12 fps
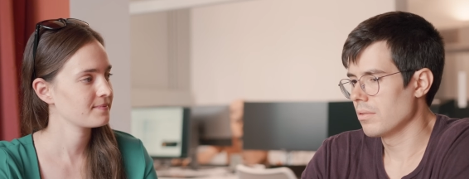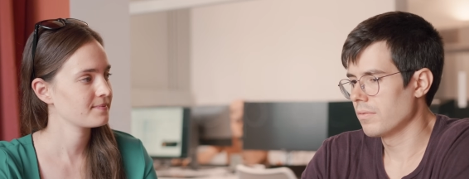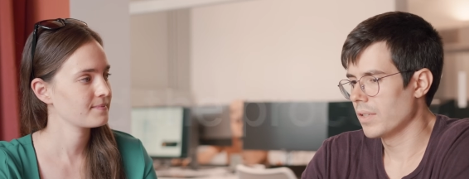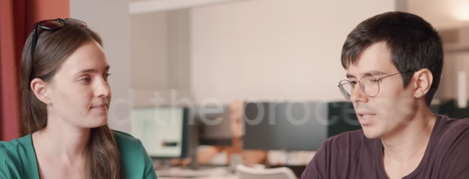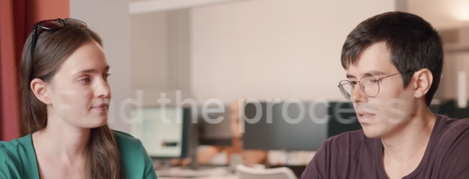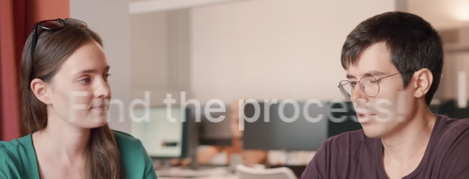Speaker 1: to
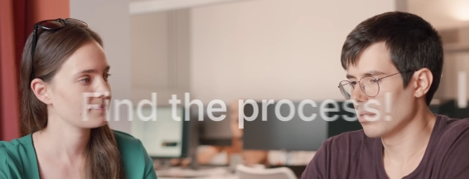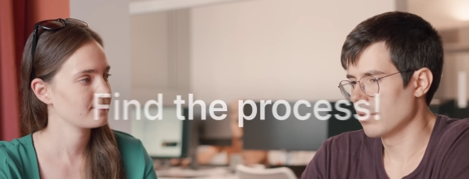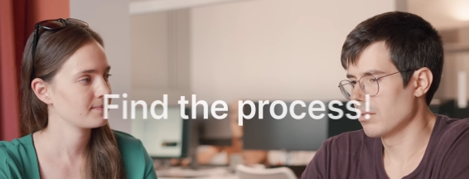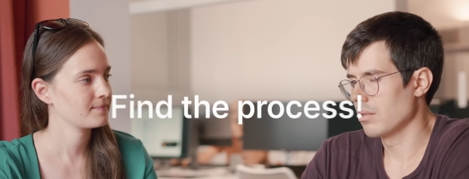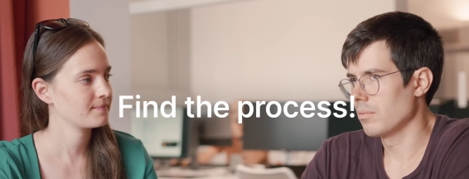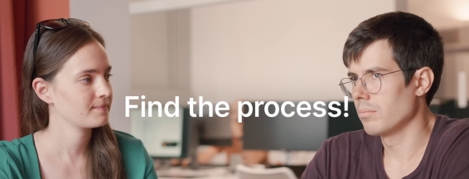find
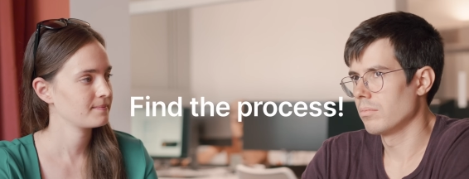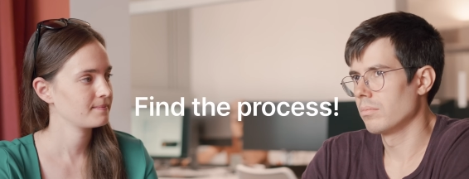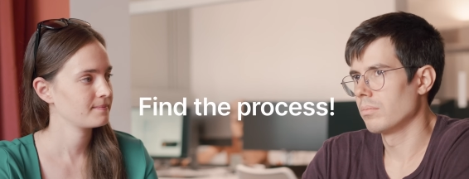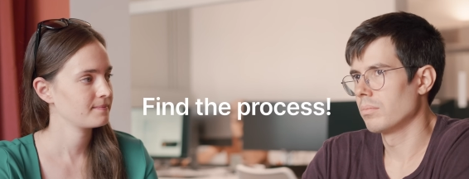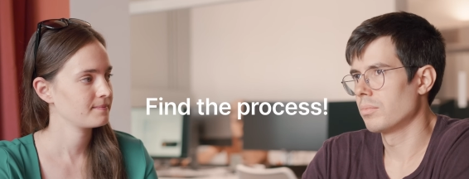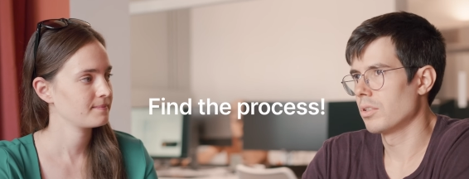
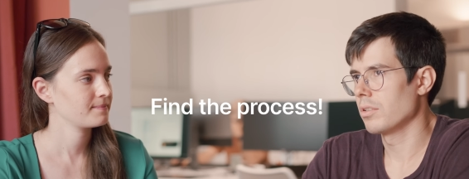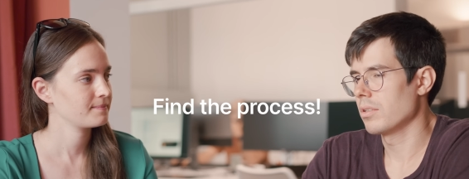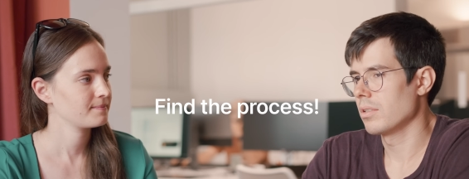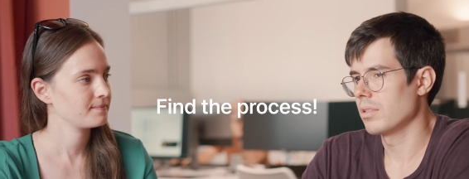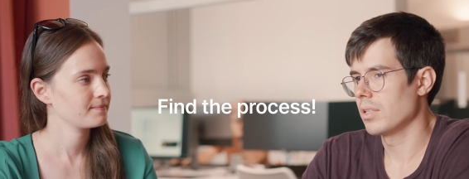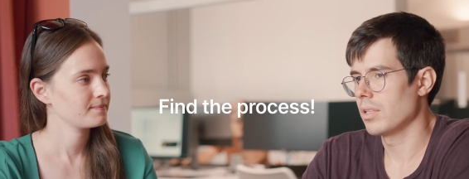some
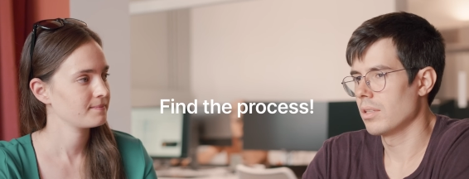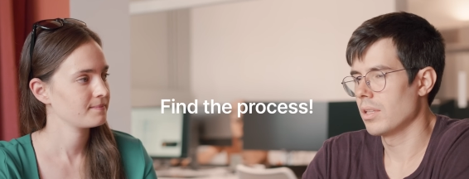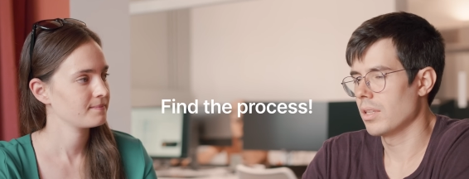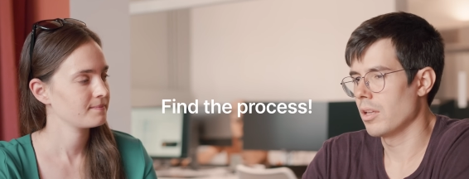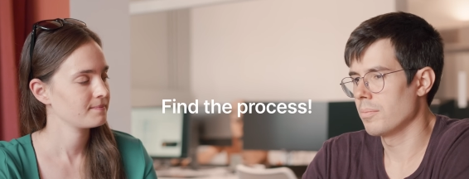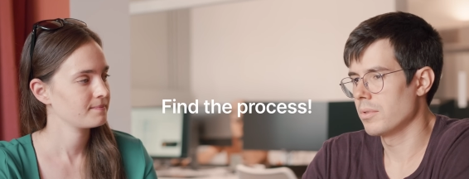process that,
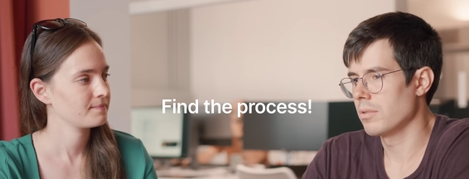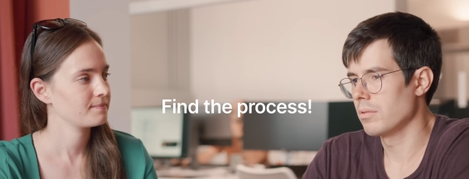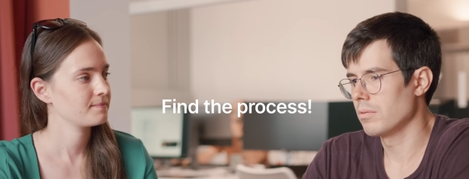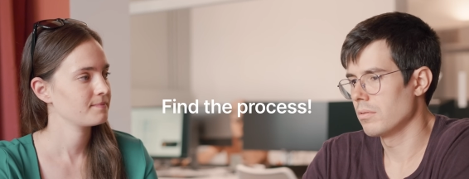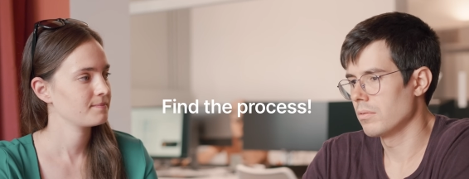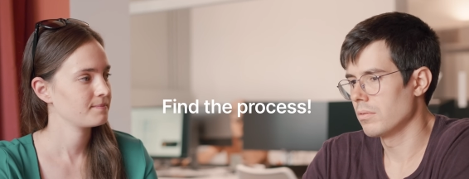that helps
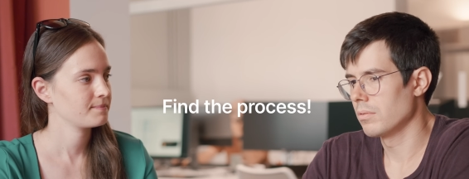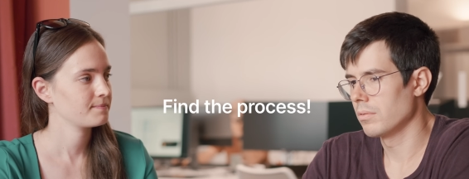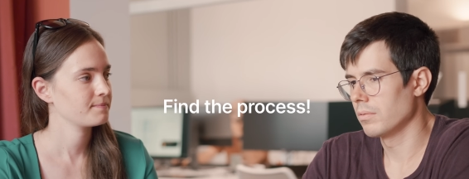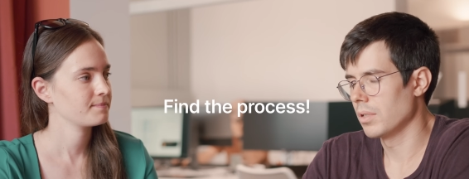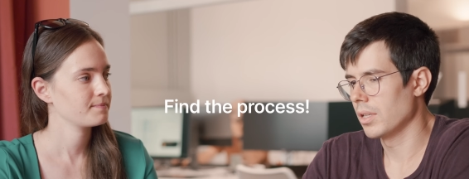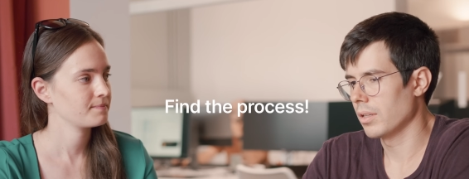you
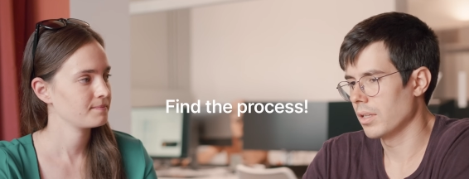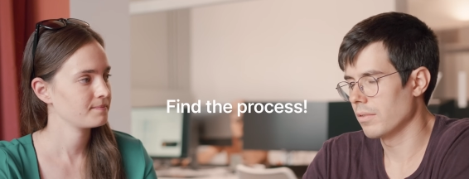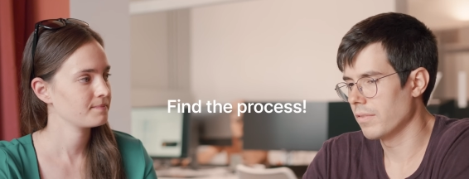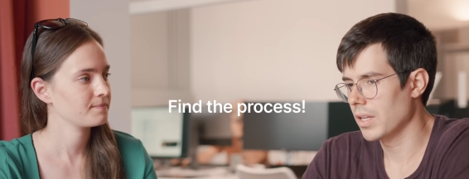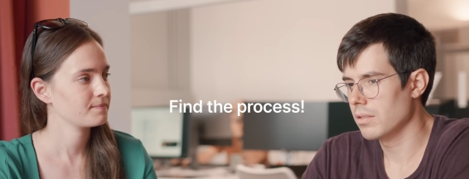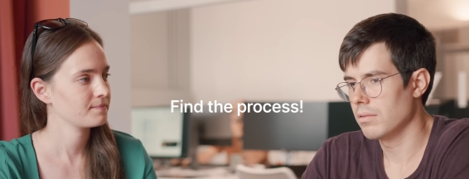uh, get
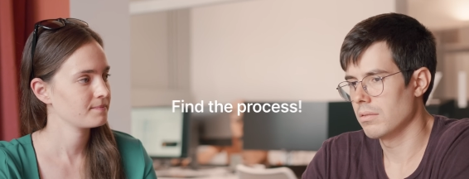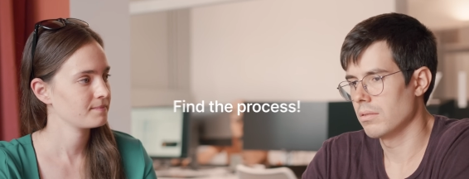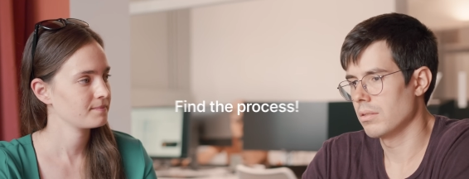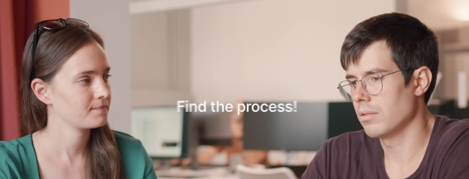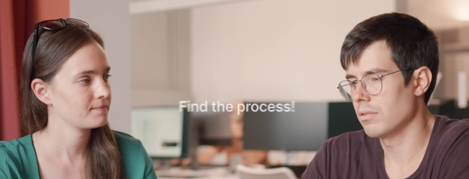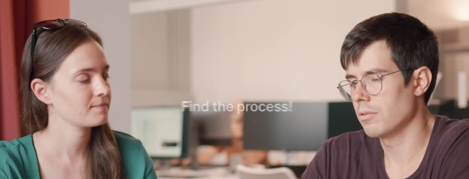faster
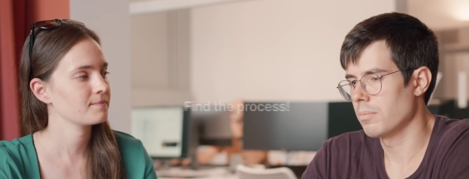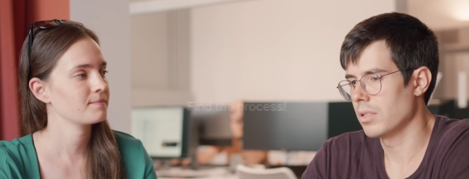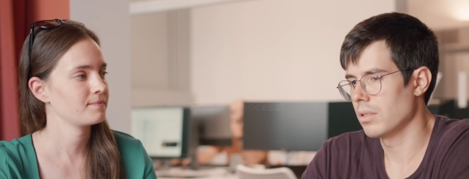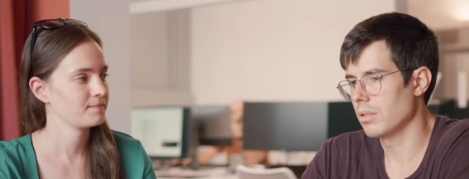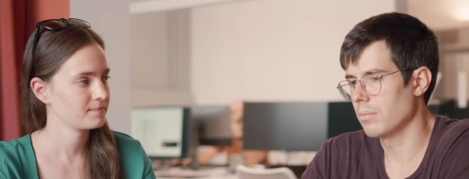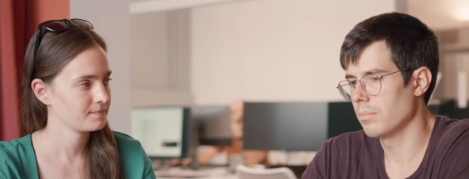in your
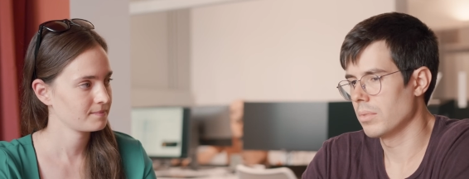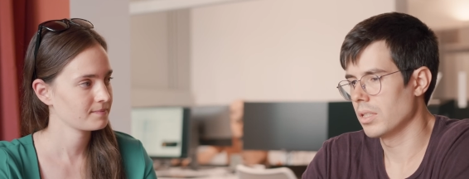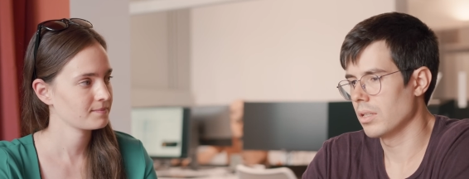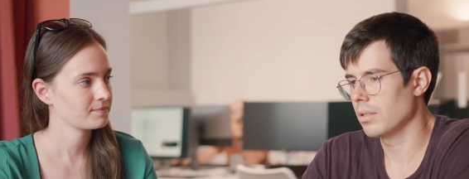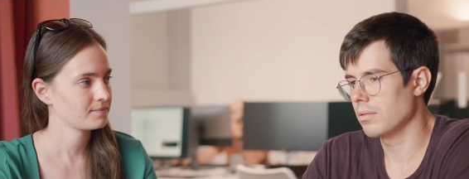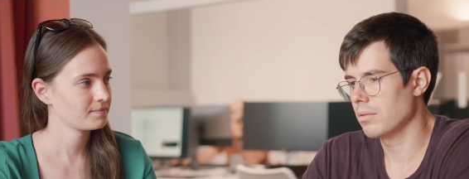speed, but
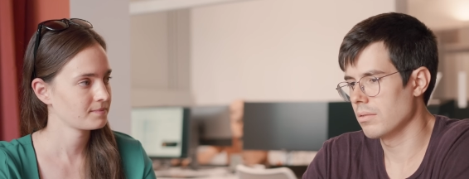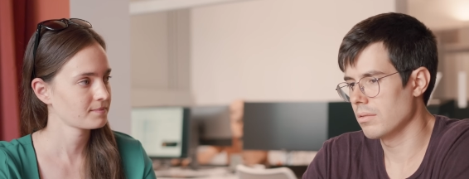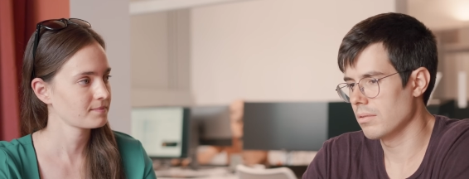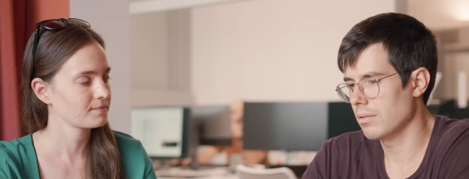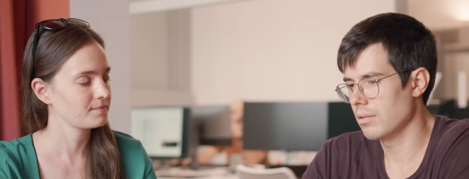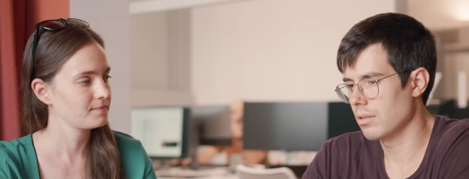
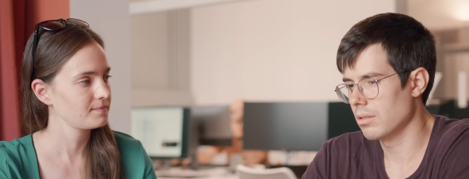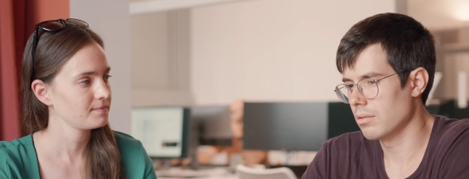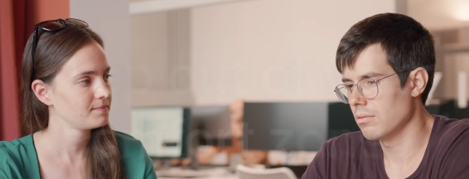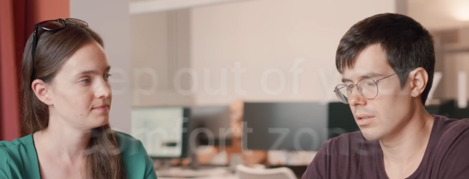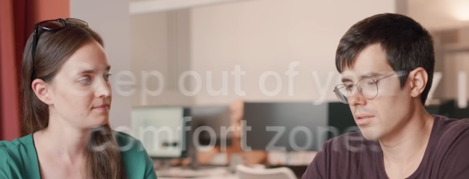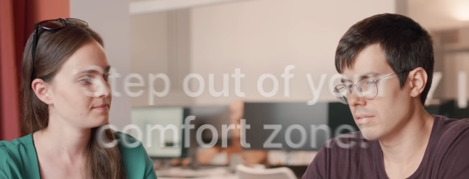also
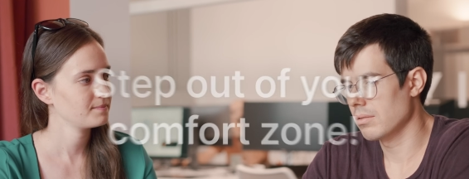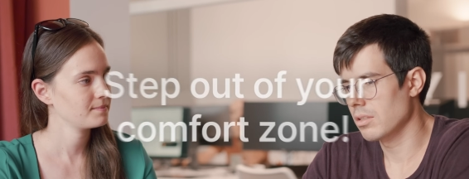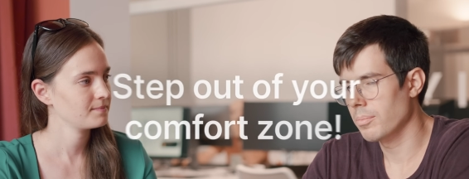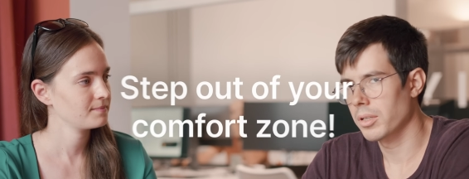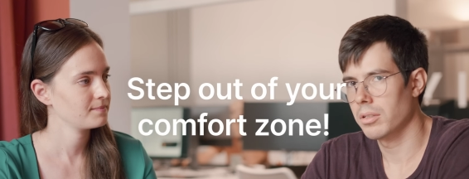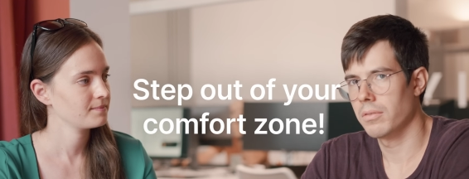try to
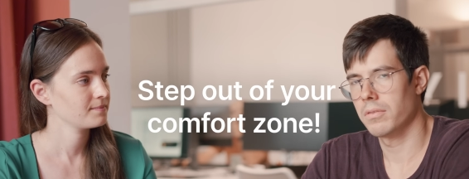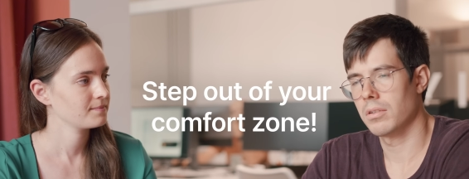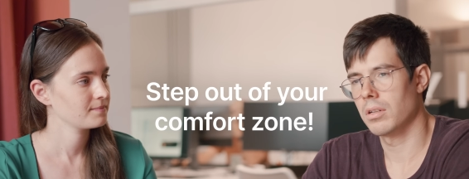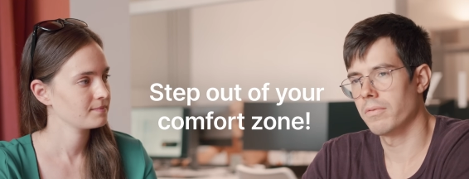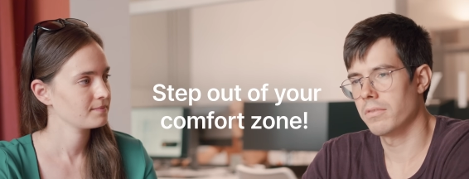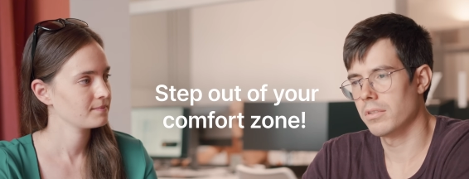step out of your
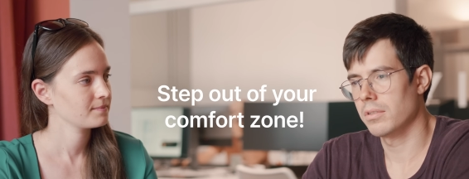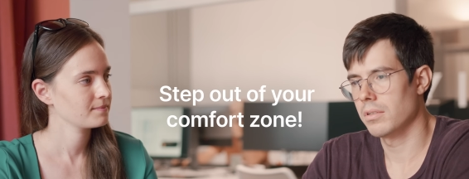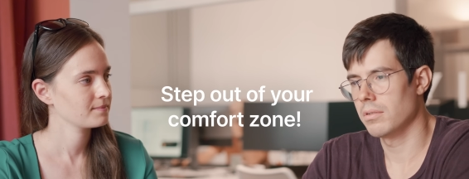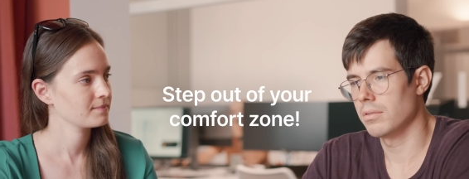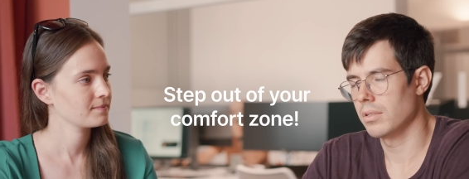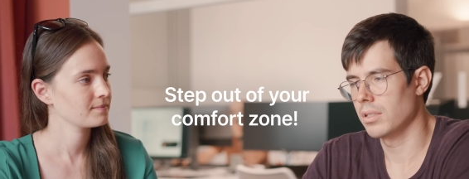comfort
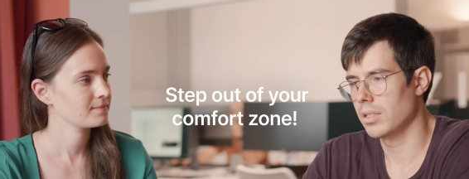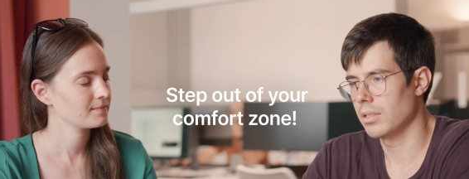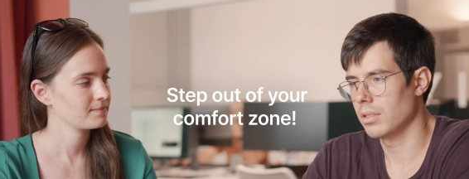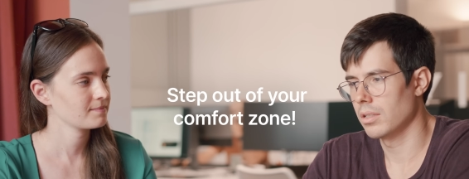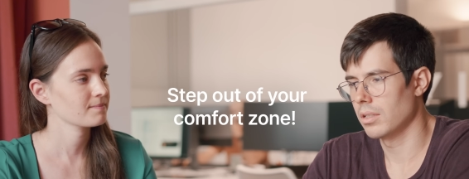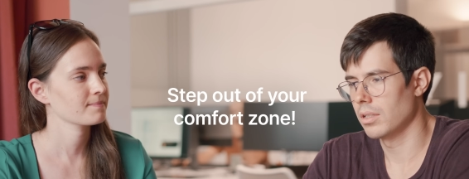zone
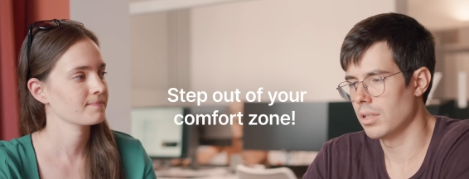and